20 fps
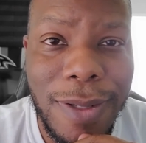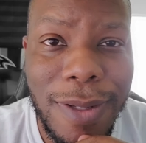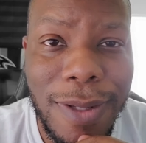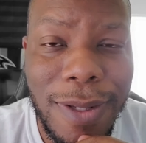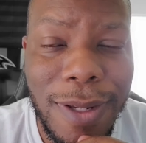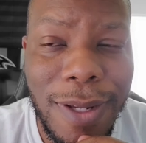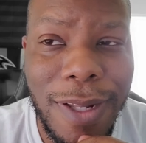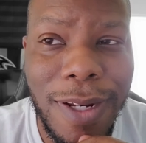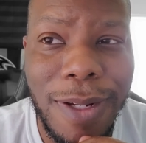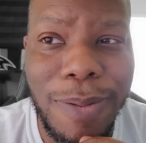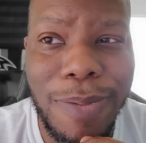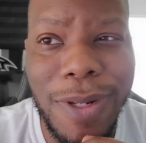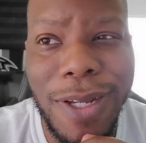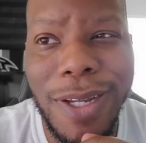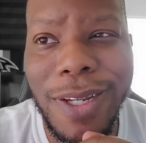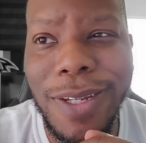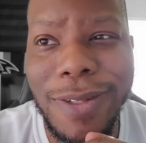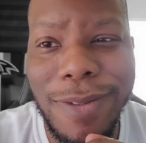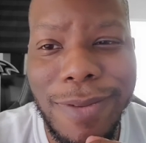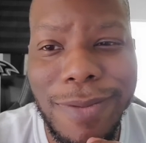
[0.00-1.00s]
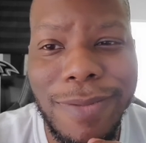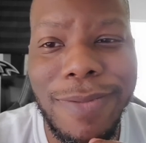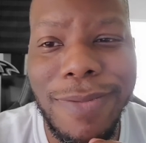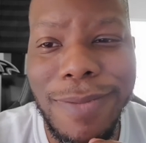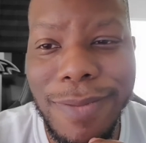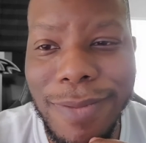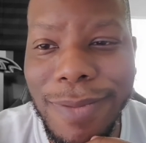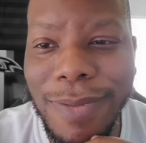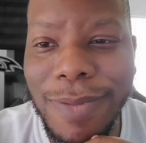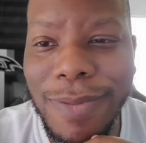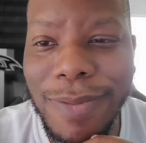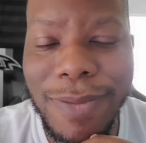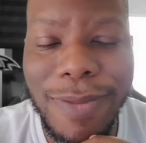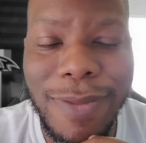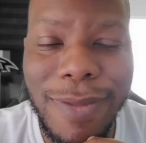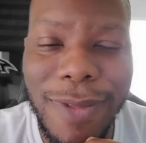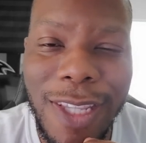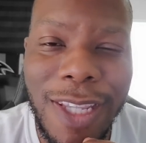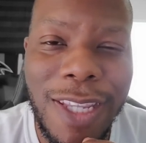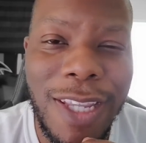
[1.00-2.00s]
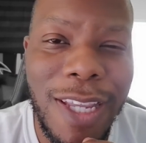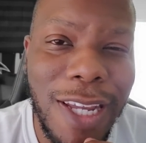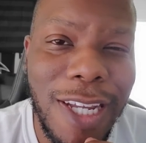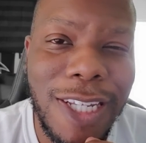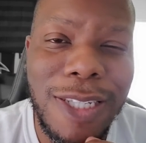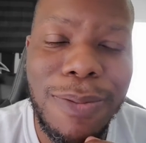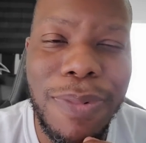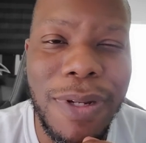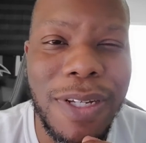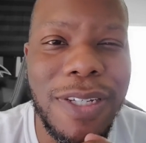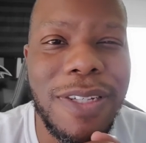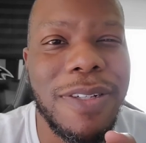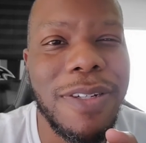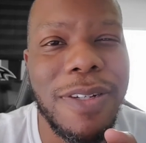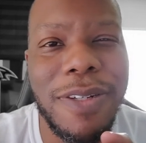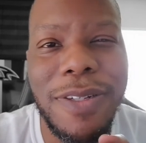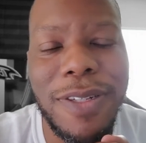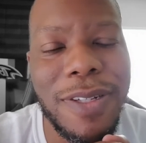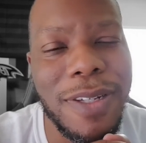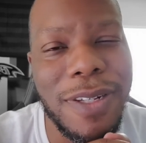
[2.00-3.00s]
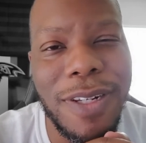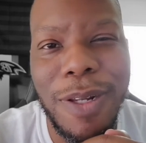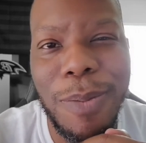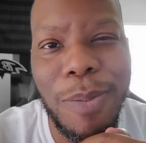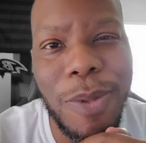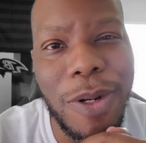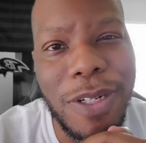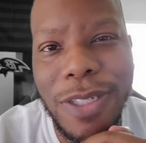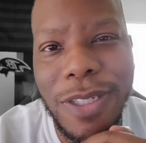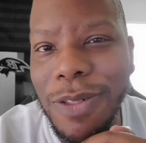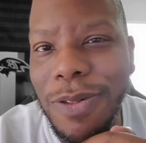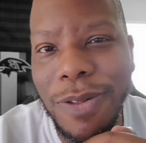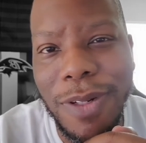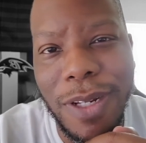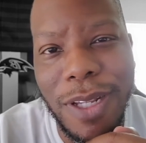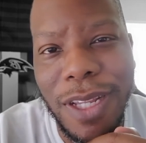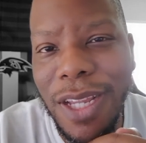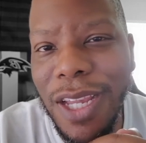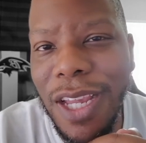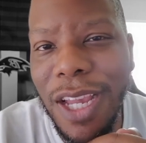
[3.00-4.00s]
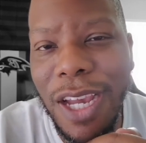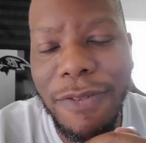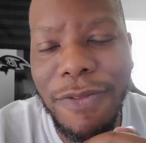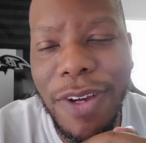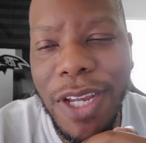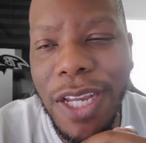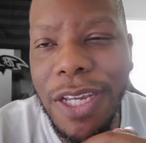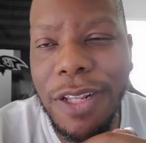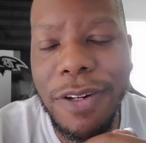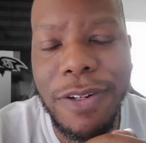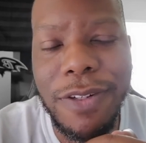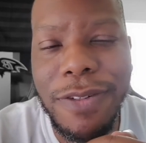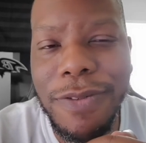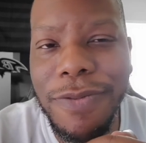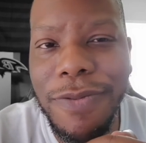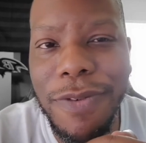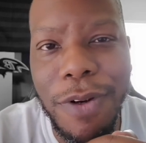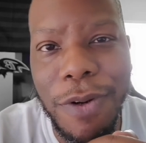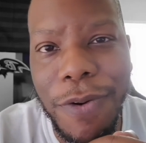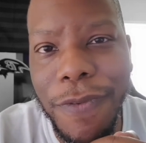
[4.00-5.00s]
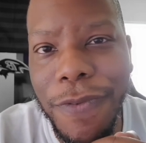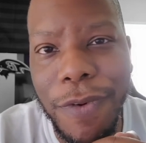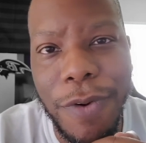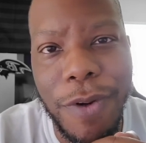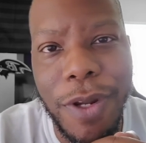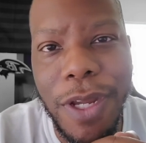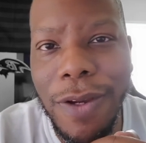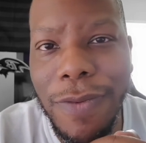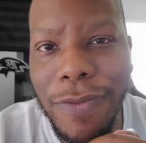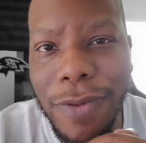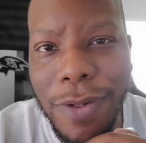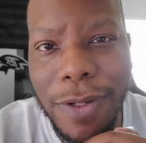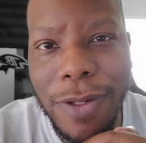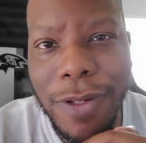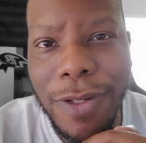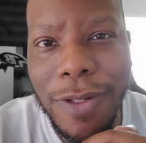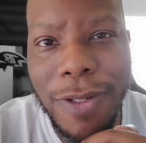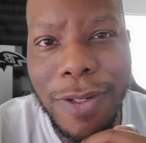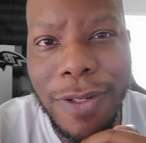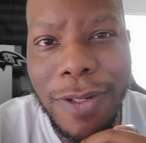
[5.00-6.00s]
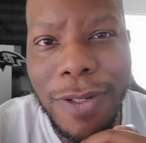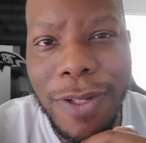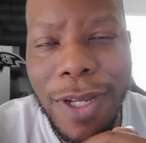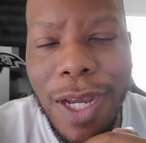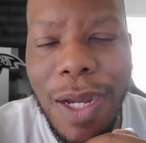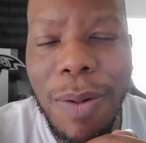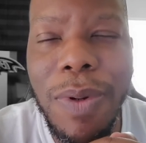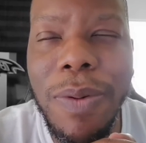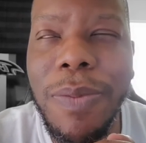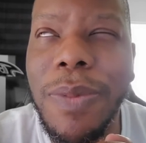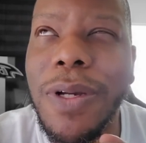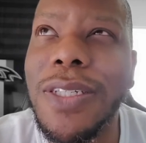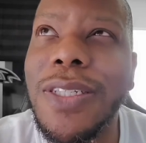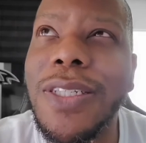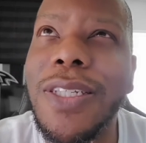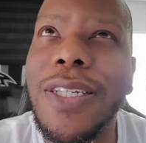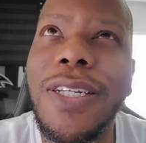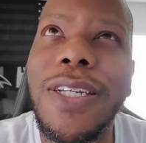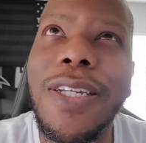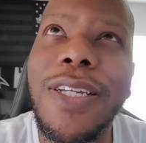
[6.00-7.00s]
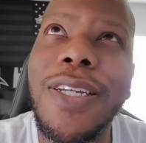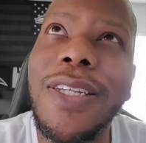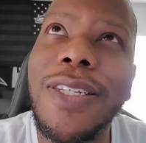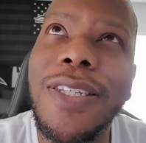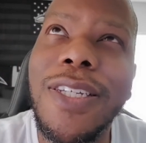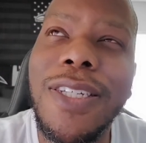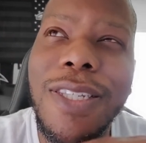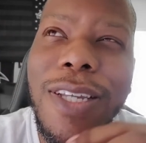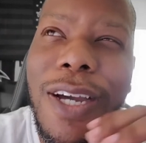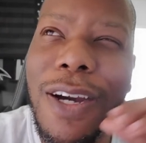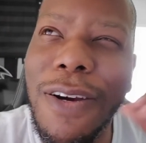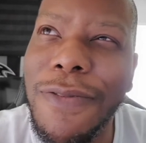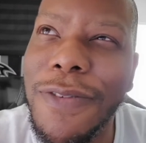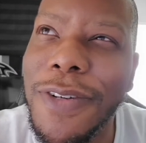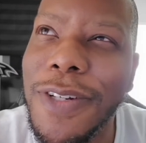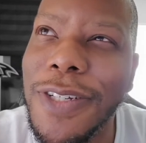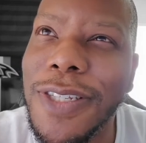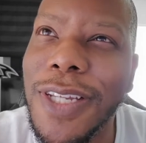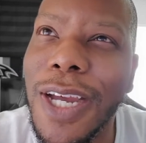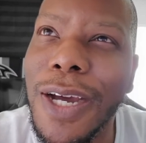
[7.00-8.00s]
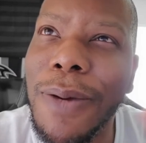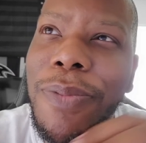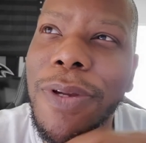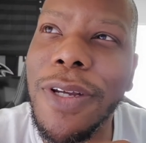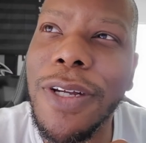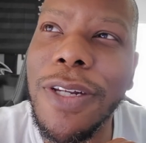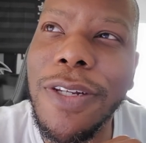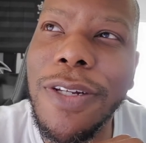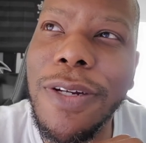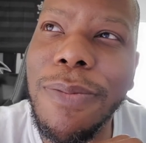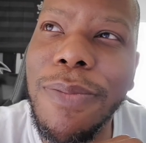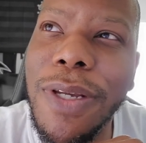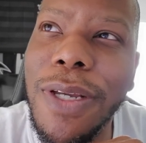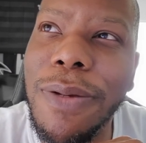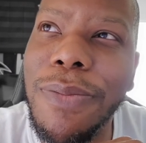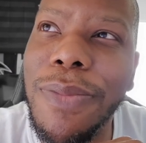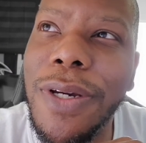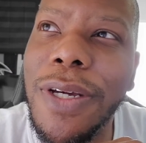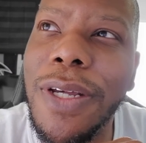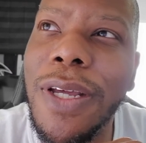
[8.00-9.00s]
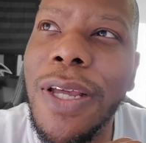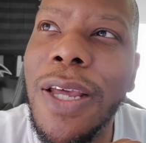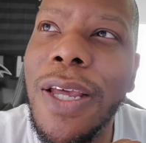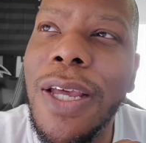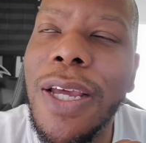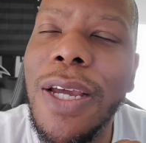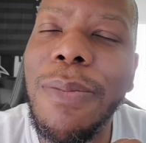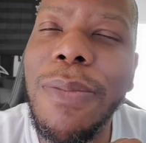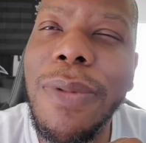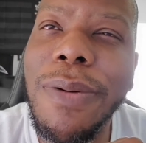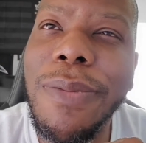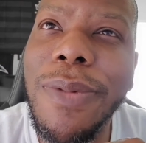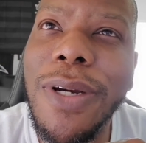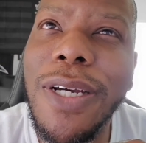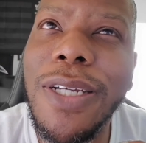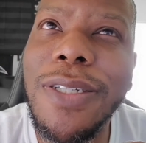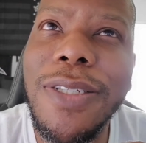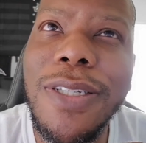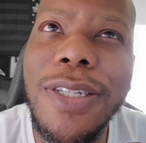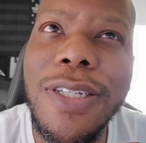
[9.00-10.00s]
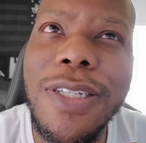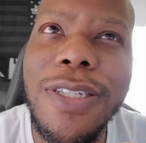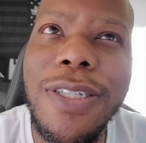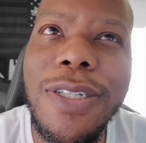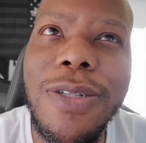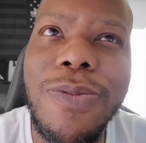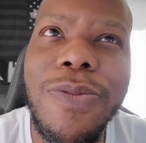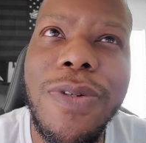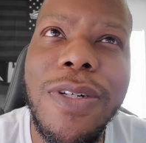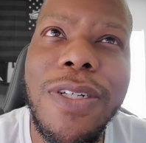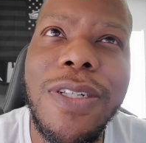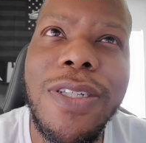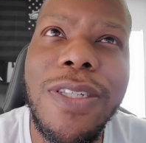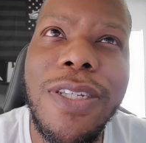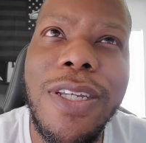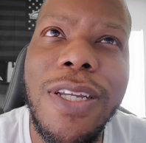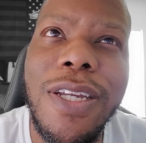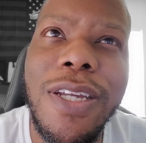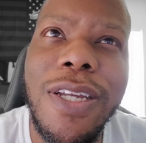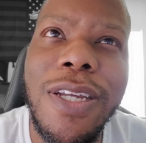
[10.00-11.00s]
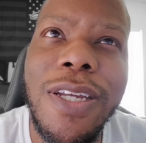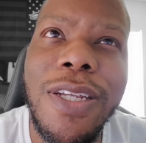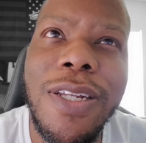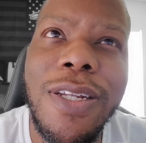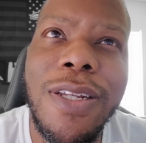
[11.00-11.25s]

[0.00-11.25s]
And I'm like, yes, but you know, Lamar's going to have haters for forever. I remember I seen, just off a little topic a little bit, but I remember I seen someone said